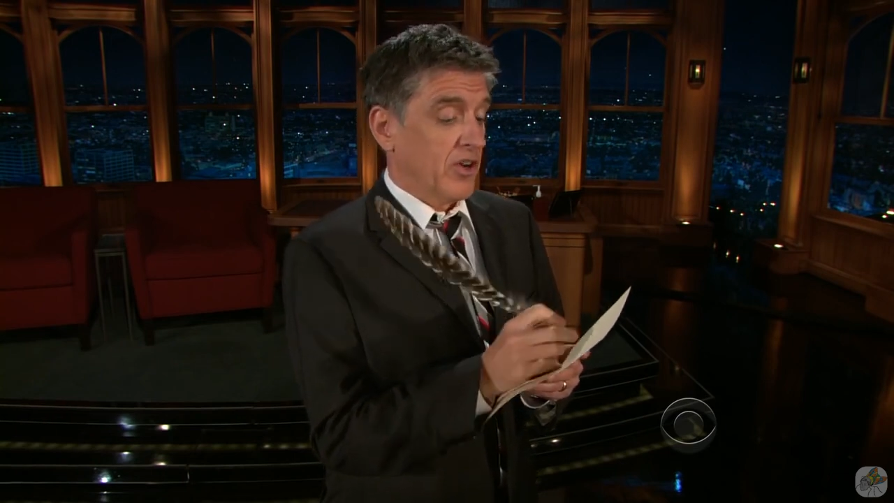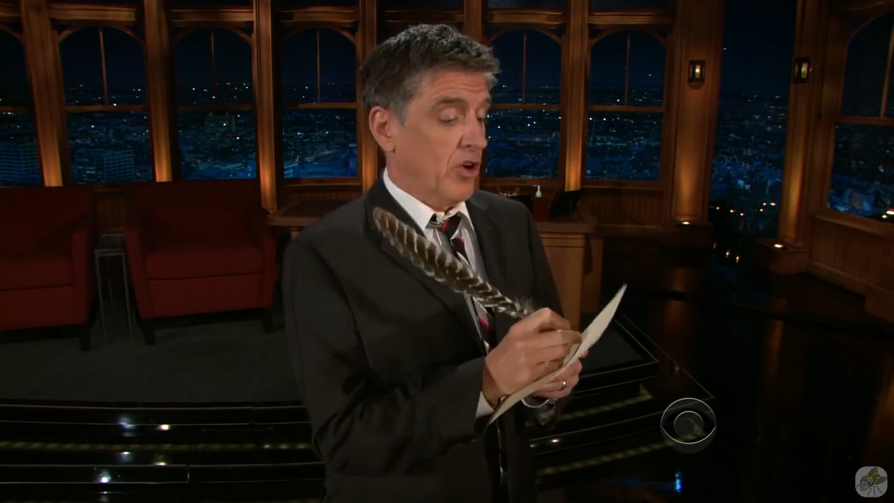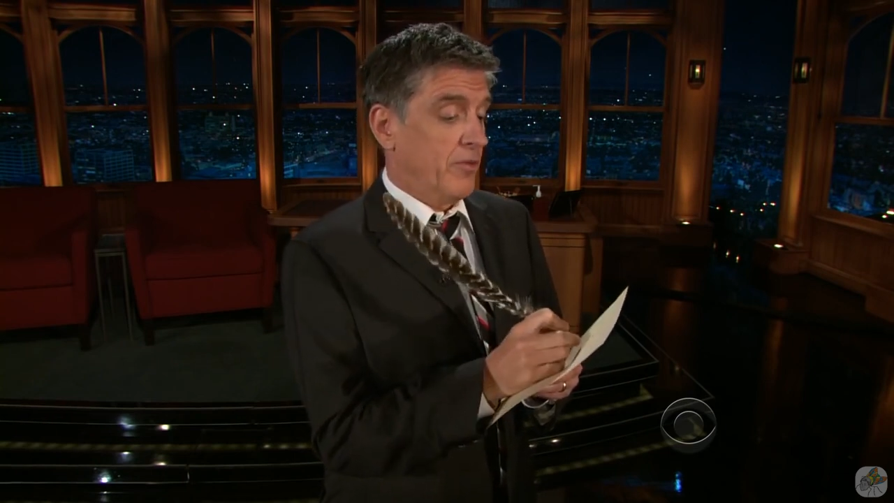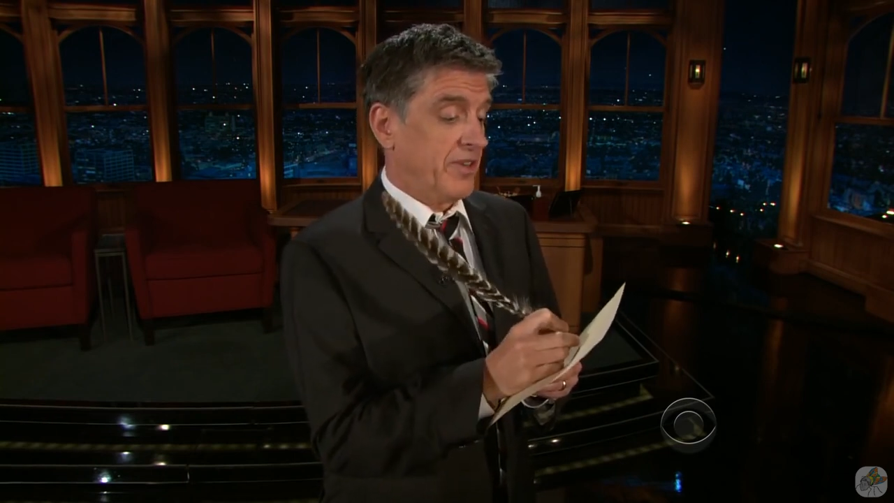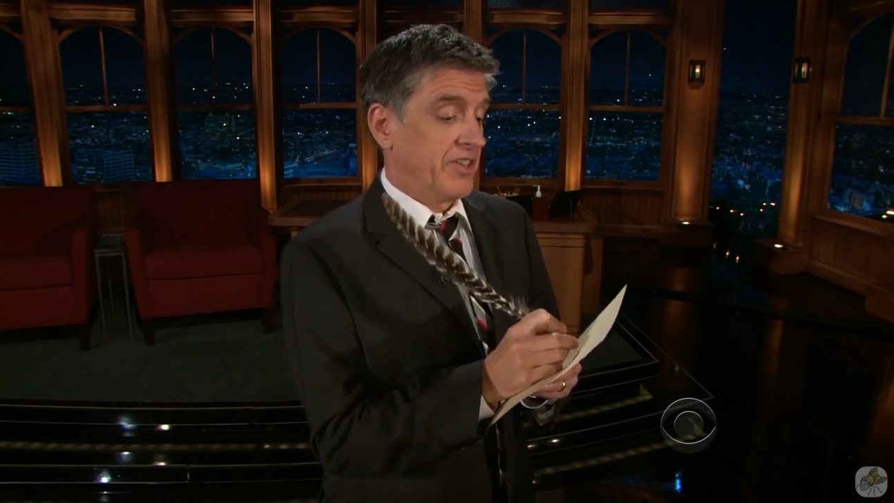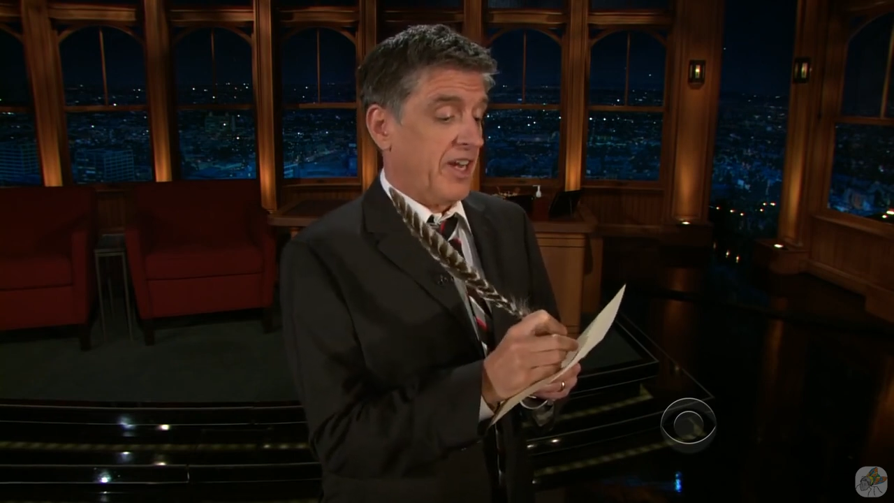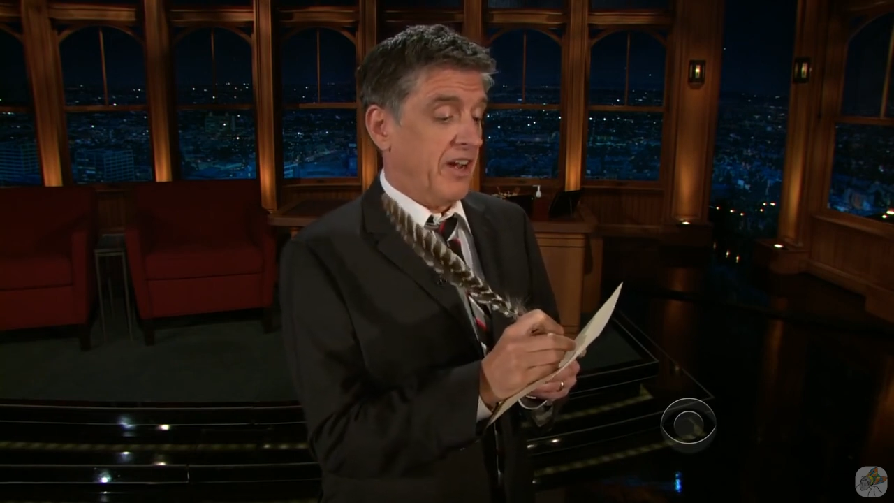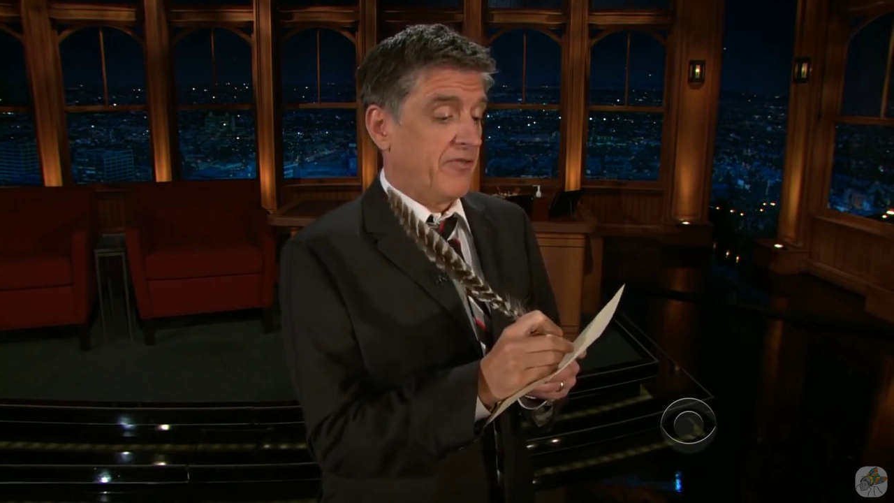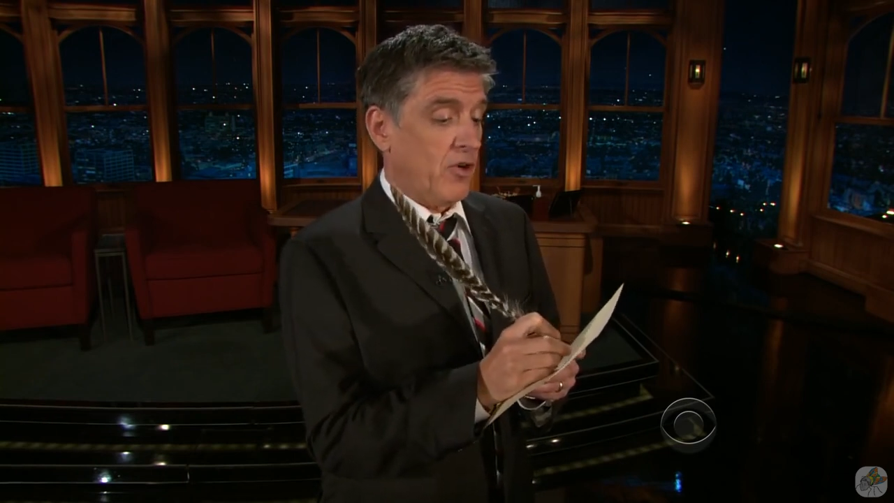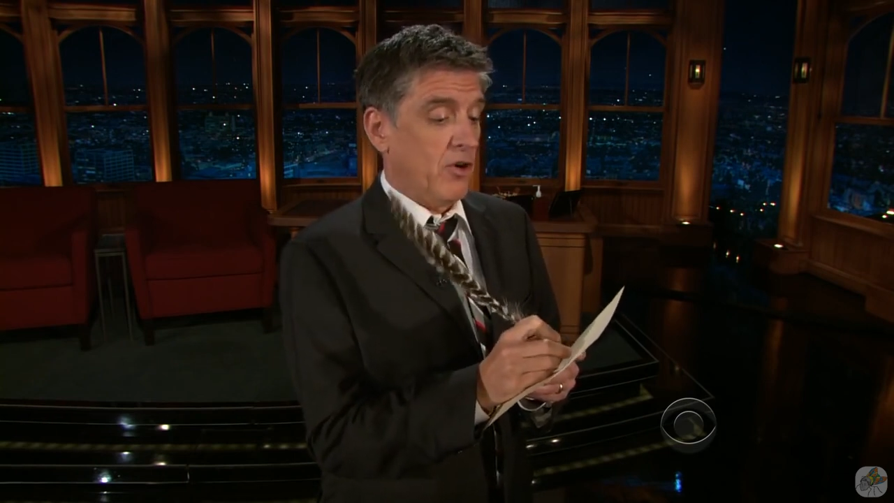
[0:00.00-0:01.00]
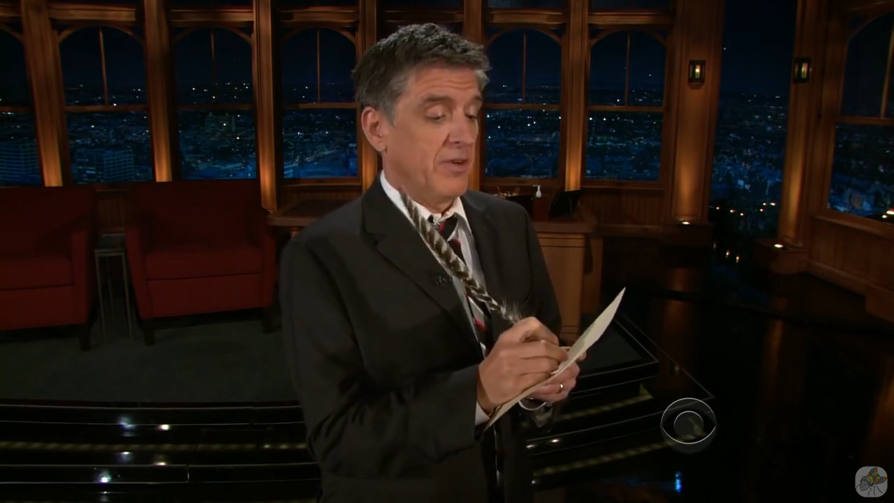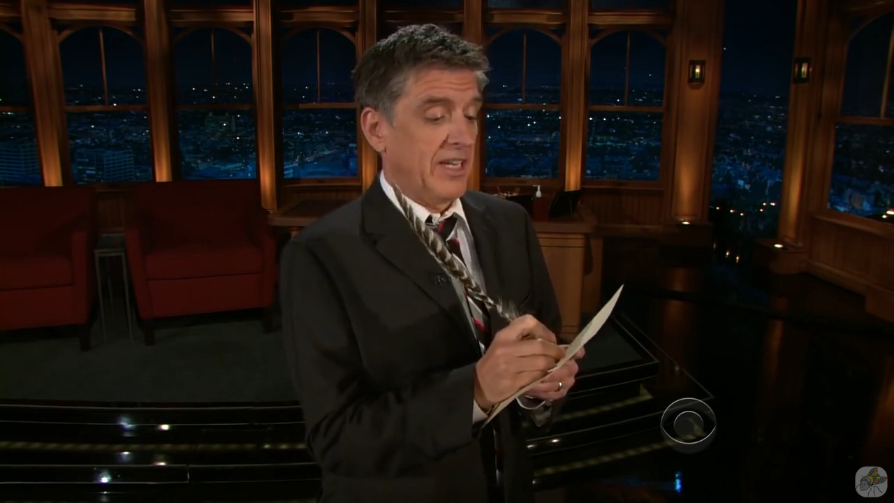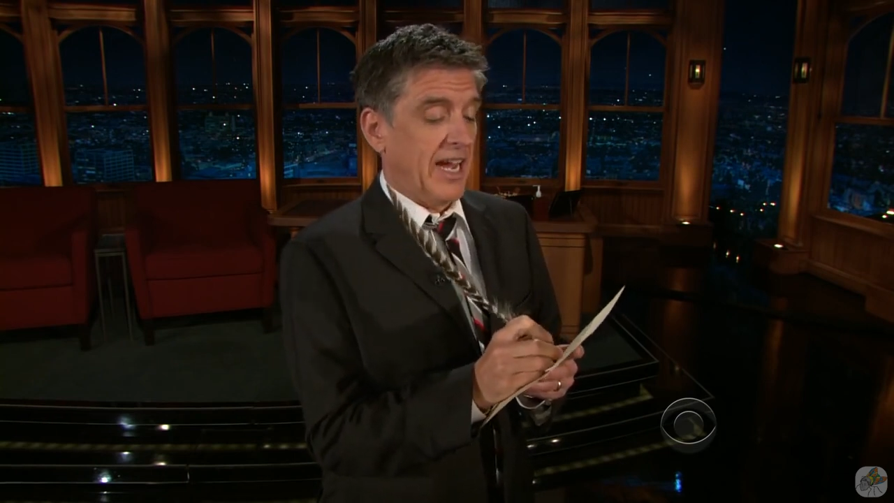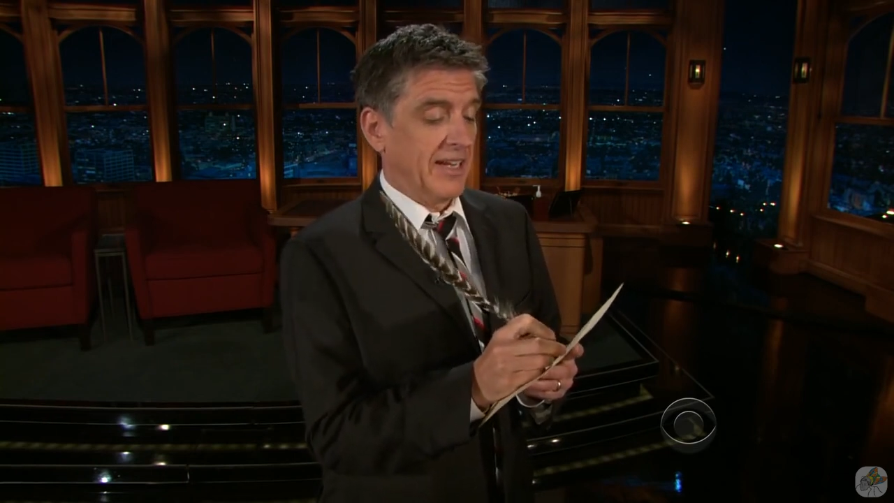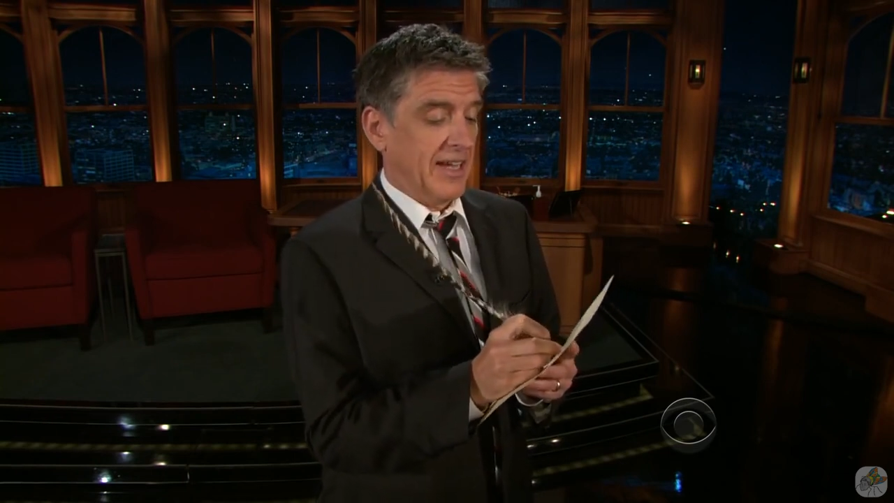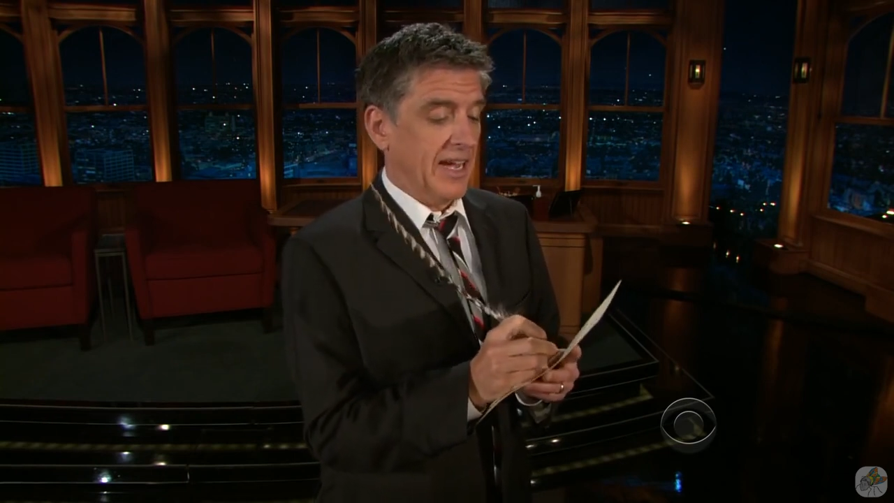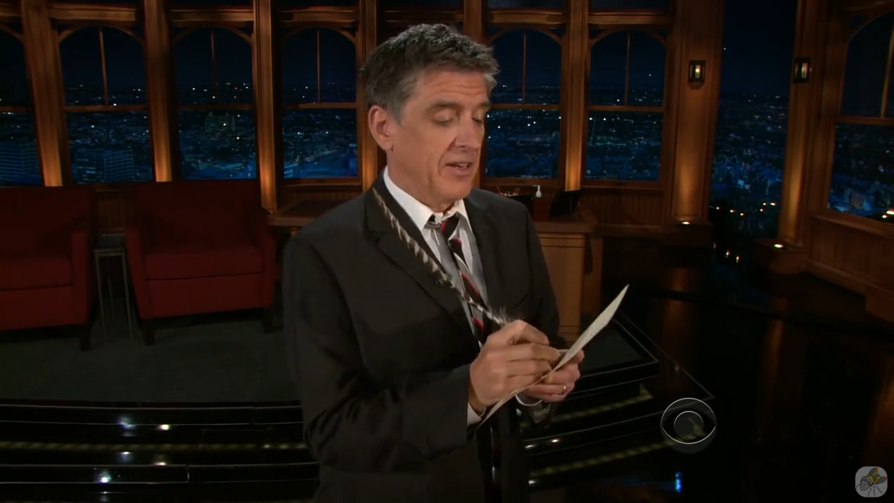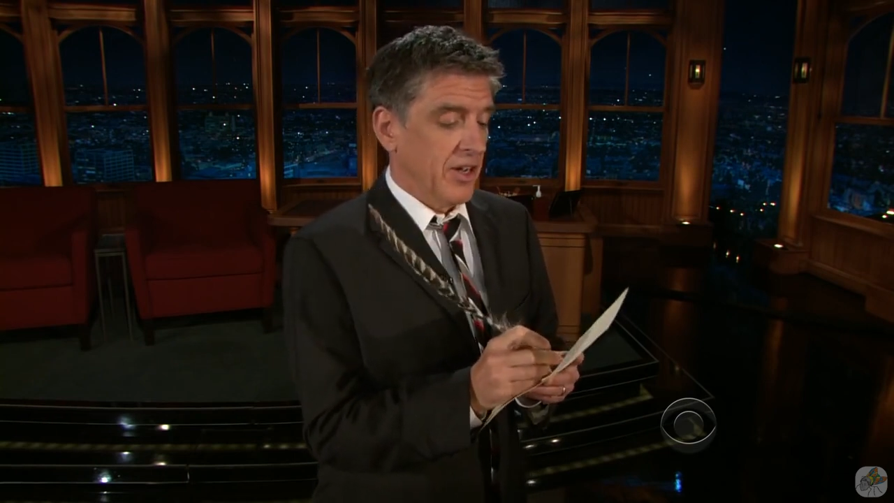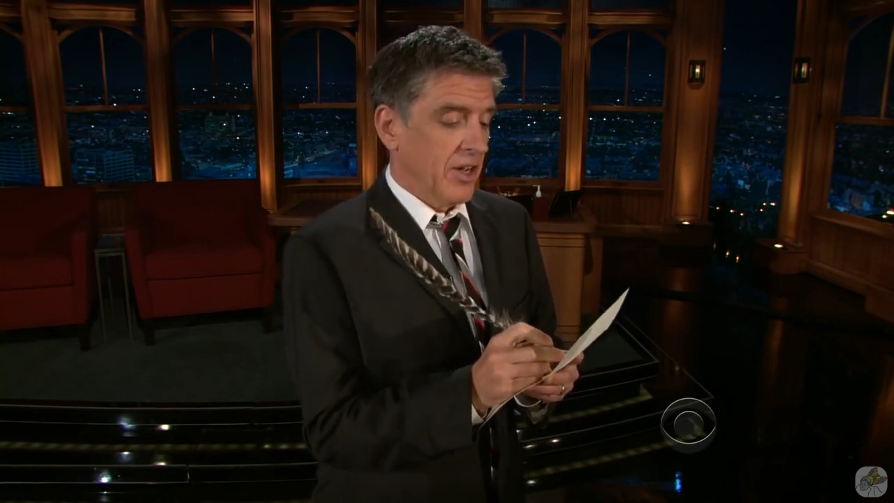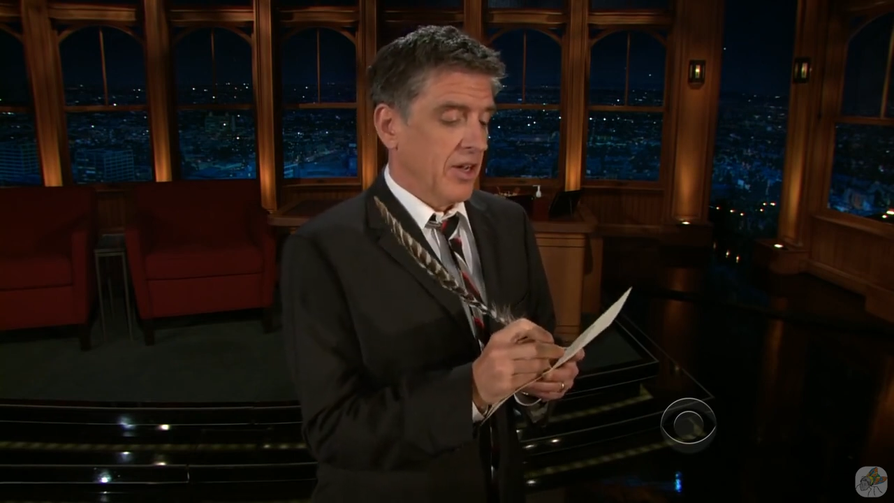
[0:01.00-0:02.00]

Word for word: combed his hair forward like that.